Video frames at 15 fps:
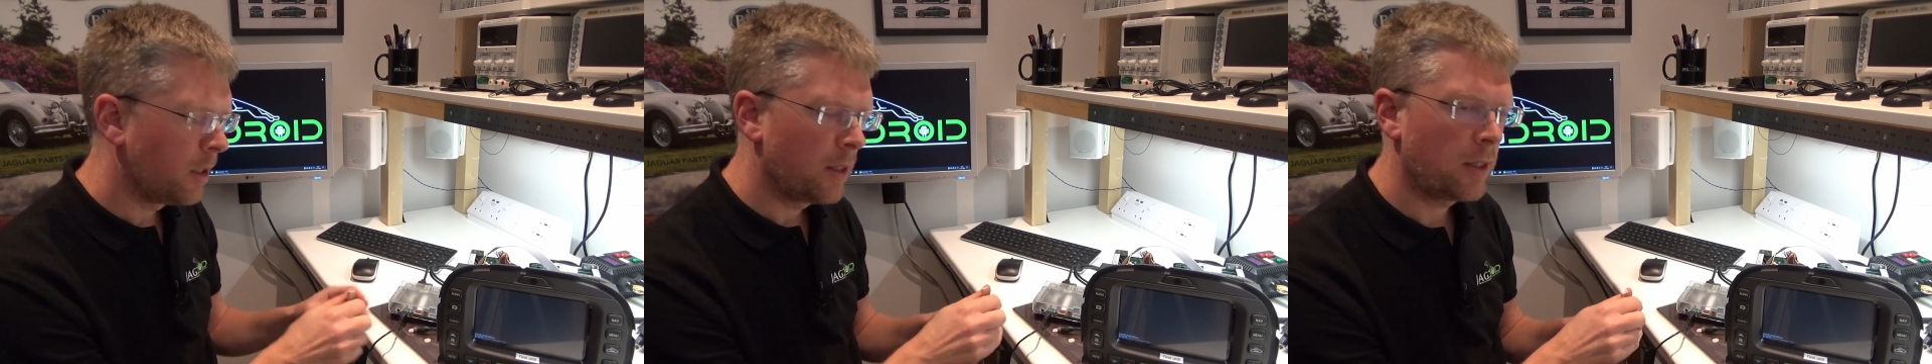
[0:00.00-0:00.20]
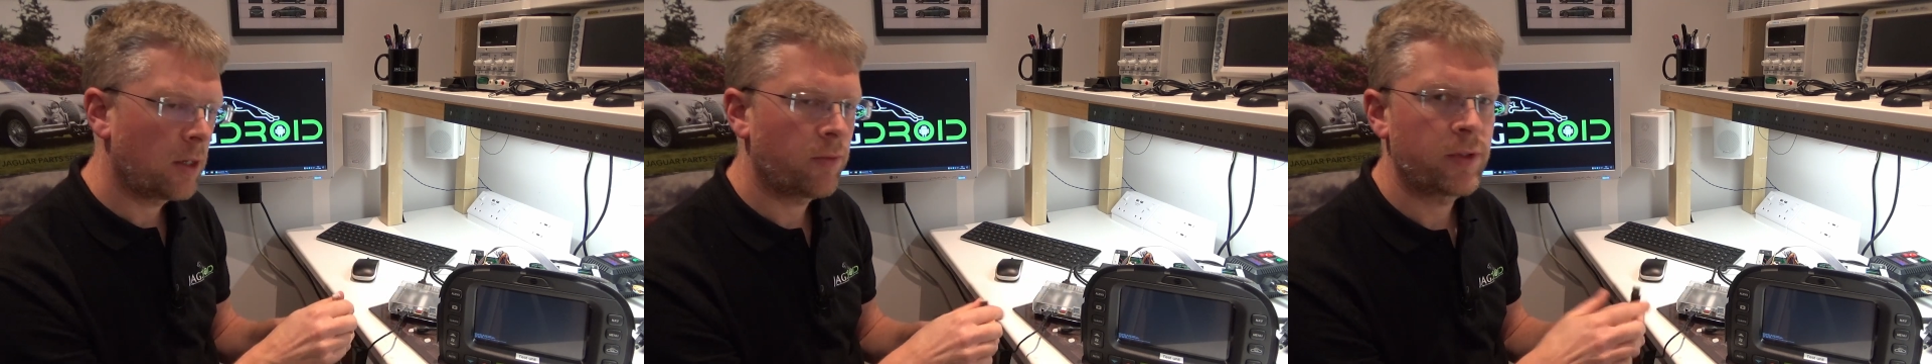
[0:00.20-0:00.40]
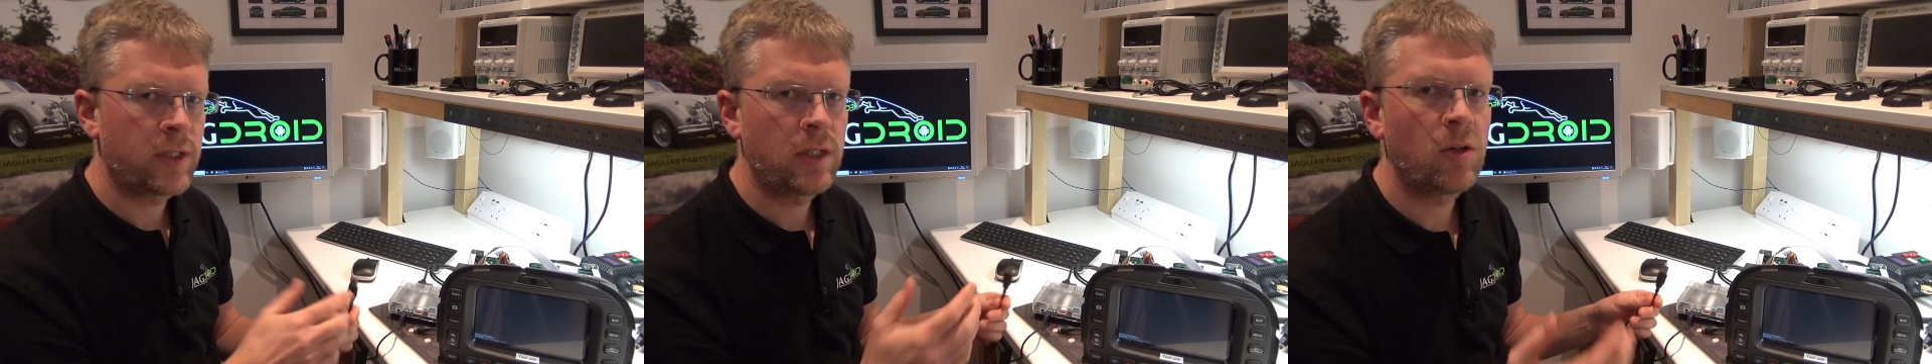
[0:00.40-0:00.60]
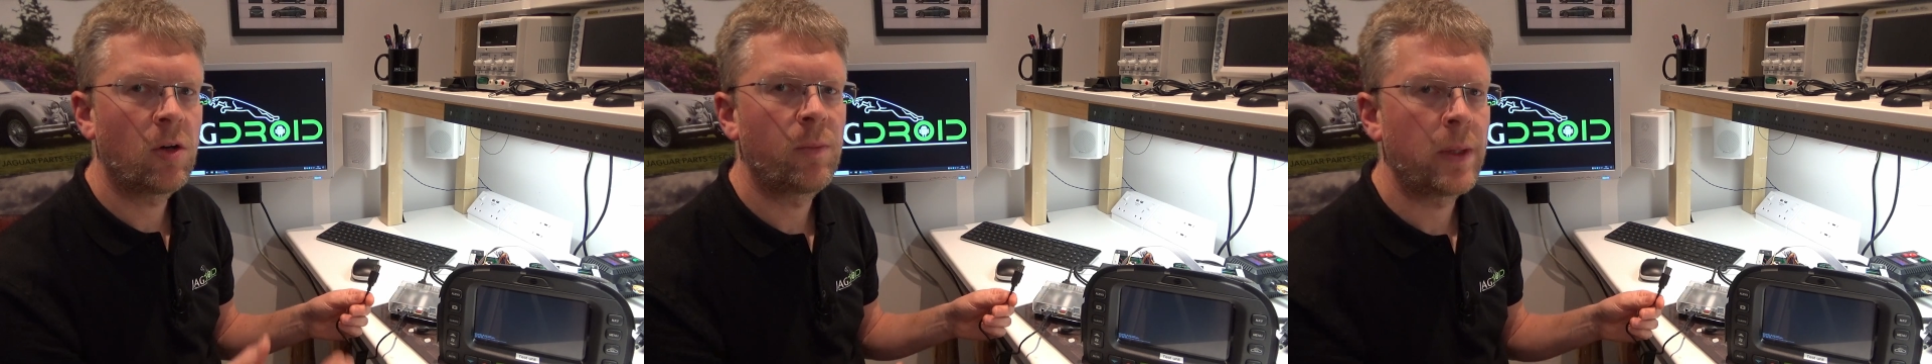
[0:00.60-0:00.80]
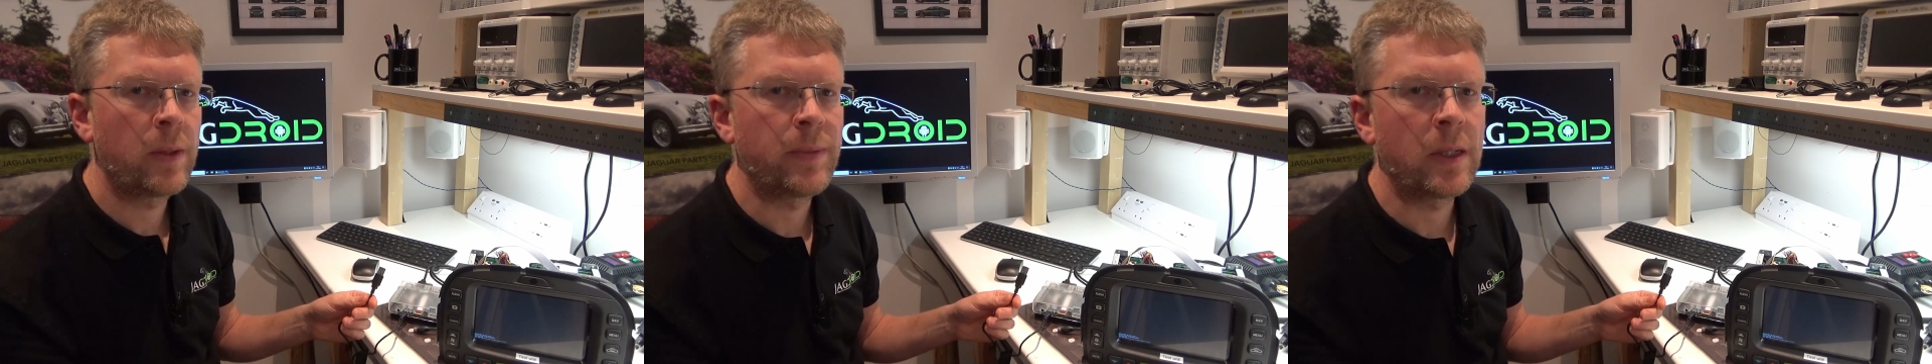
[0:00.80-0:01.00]
Then obviously
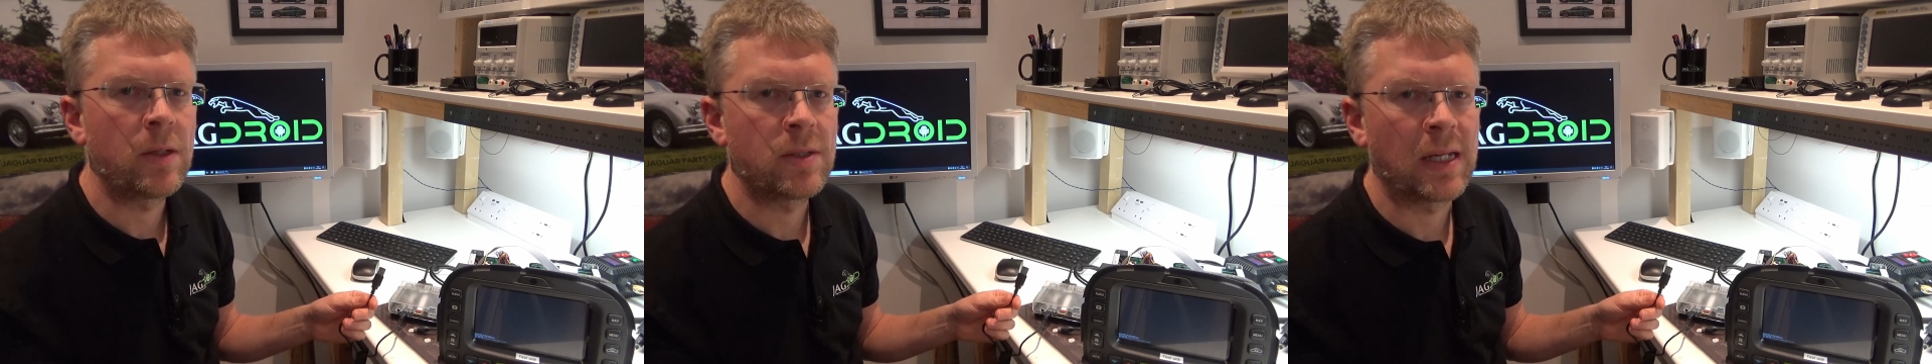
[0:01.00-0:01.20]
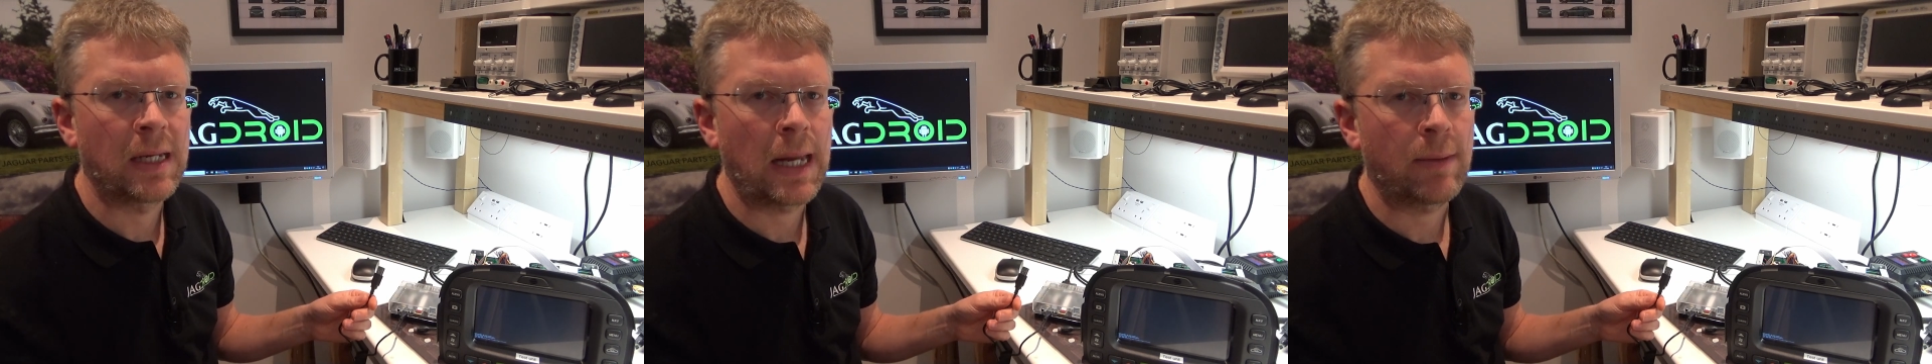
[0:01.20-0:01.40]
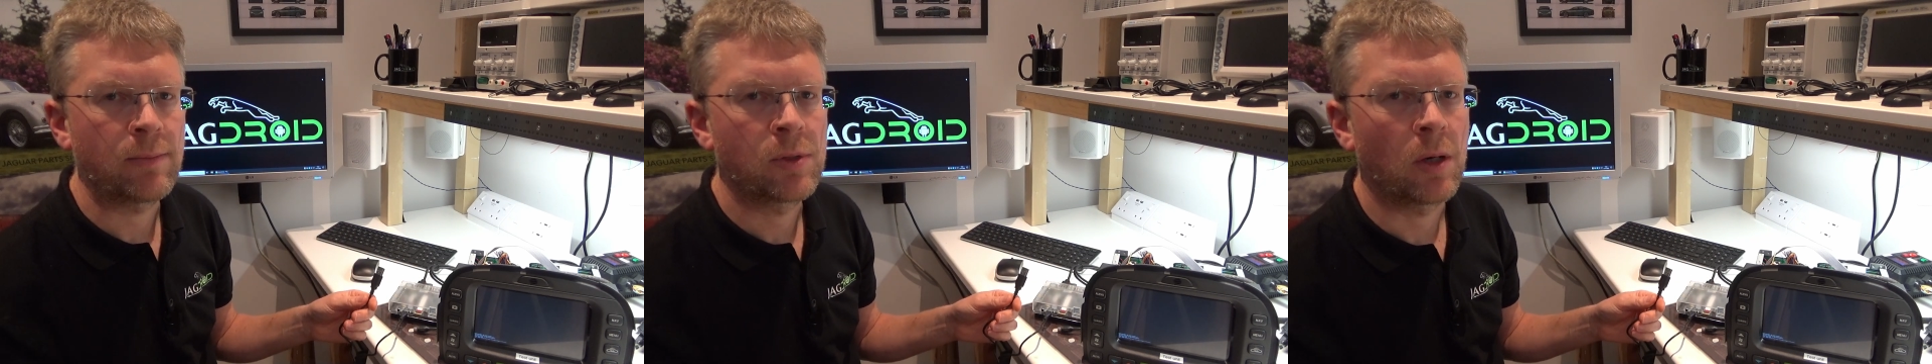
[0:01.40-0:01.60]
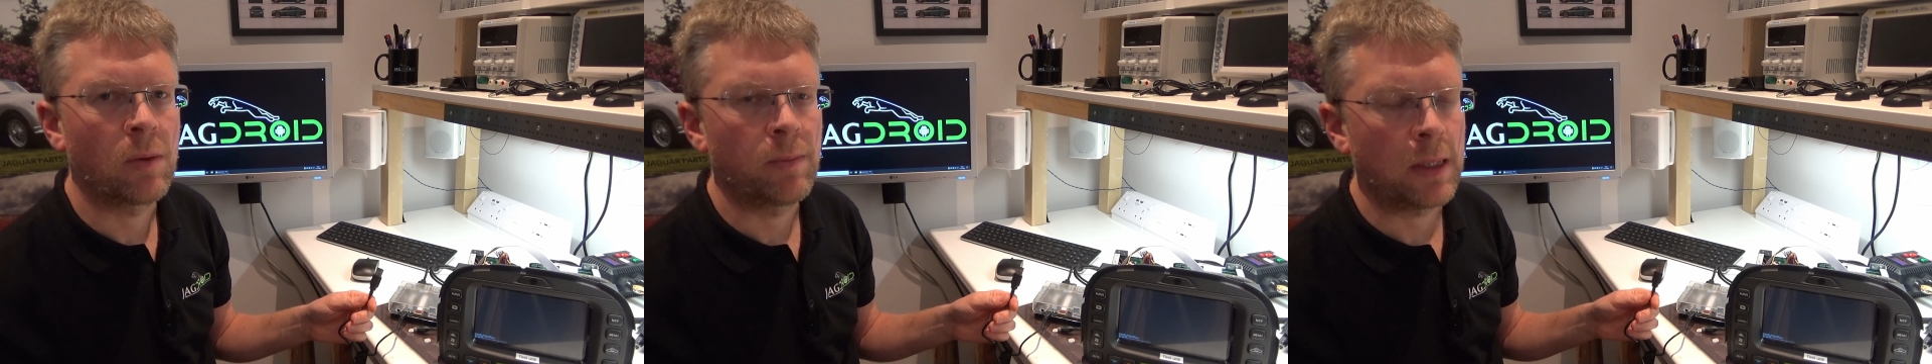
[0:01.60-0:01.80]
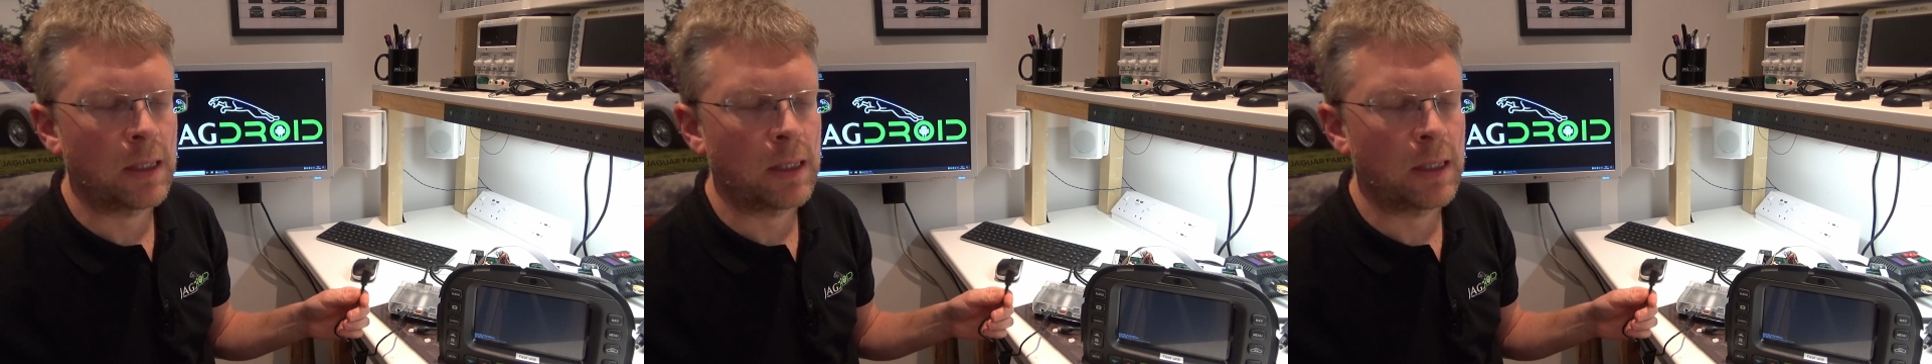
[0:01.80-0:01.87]
normally you'd be using a laptop